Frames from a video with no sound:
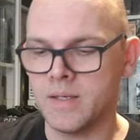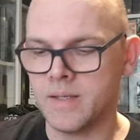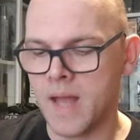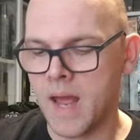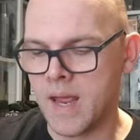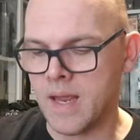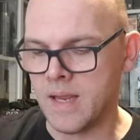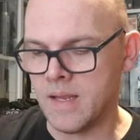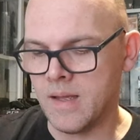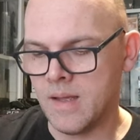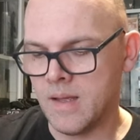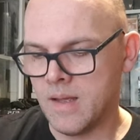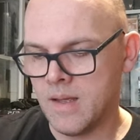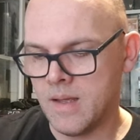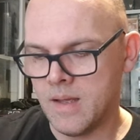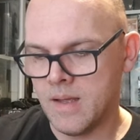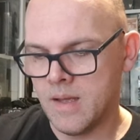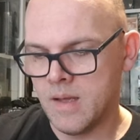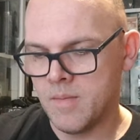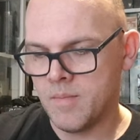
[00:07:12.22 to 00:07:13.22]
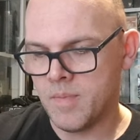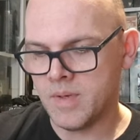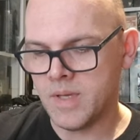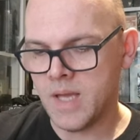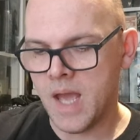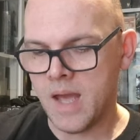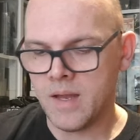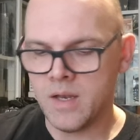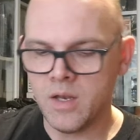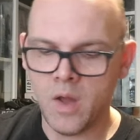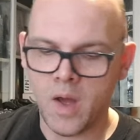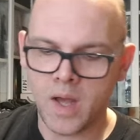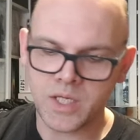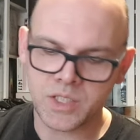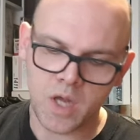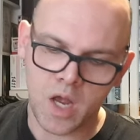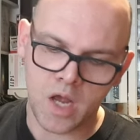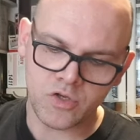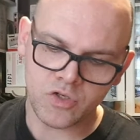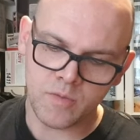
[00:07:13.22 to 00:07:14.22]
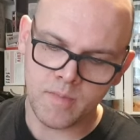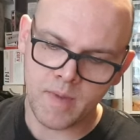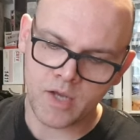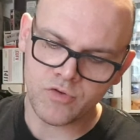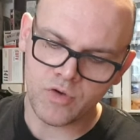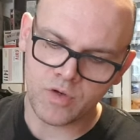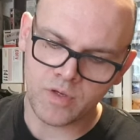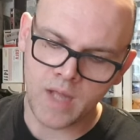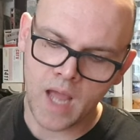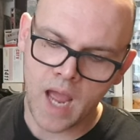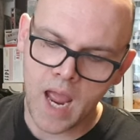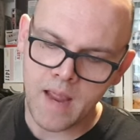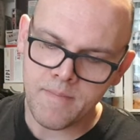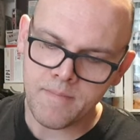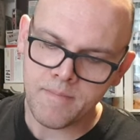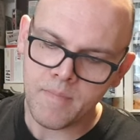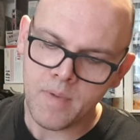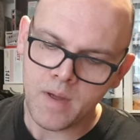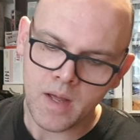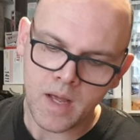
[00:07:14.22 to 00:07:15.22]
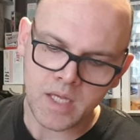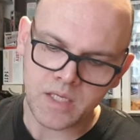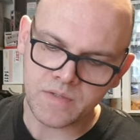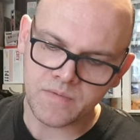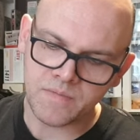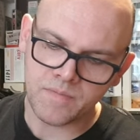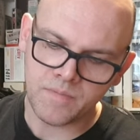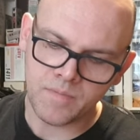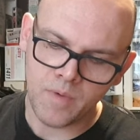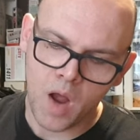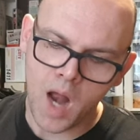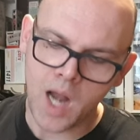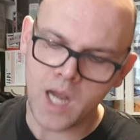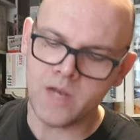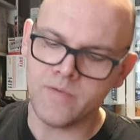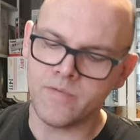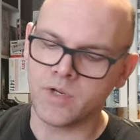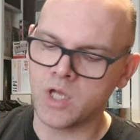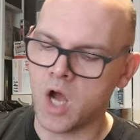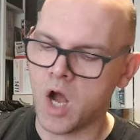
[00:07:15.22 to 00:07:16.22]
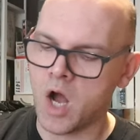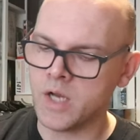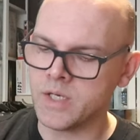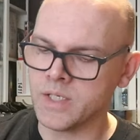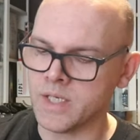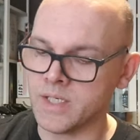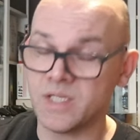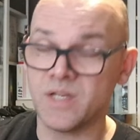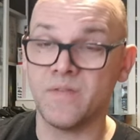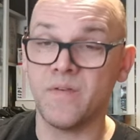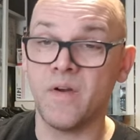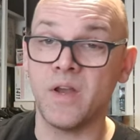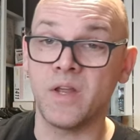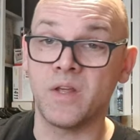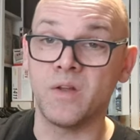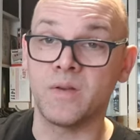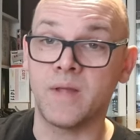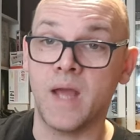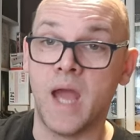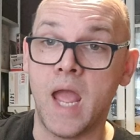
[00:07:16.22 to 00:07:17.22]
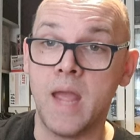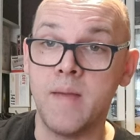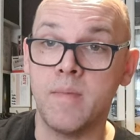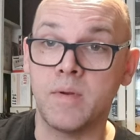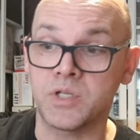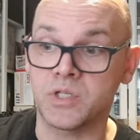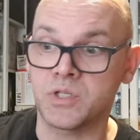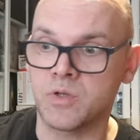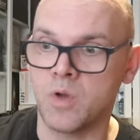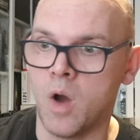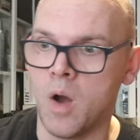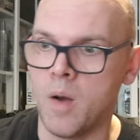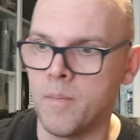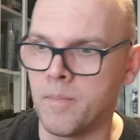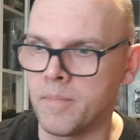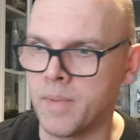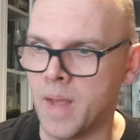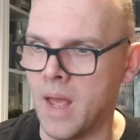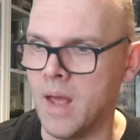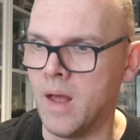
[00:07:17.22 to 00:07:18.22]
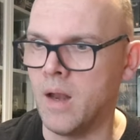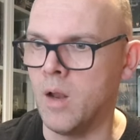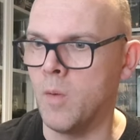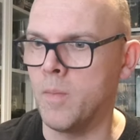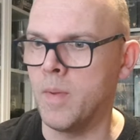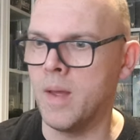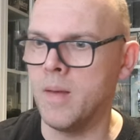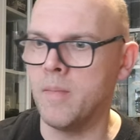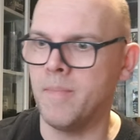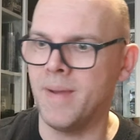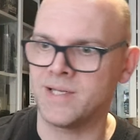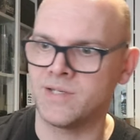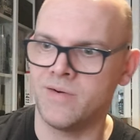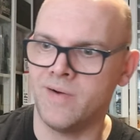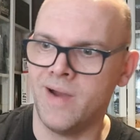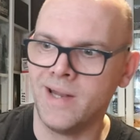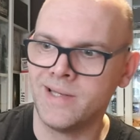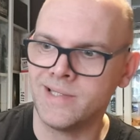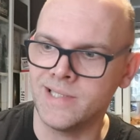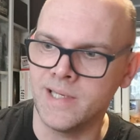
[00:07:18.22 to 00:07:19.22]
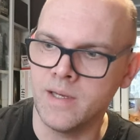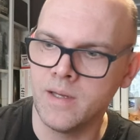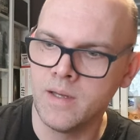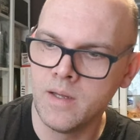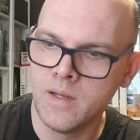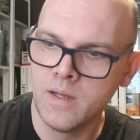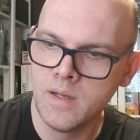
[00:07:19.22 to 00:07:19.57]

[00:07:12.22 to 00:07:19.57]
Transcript: the day. But yeah, nice isometric game. It's highly regarded. It's a very good game. I just got to get a little bit better at it.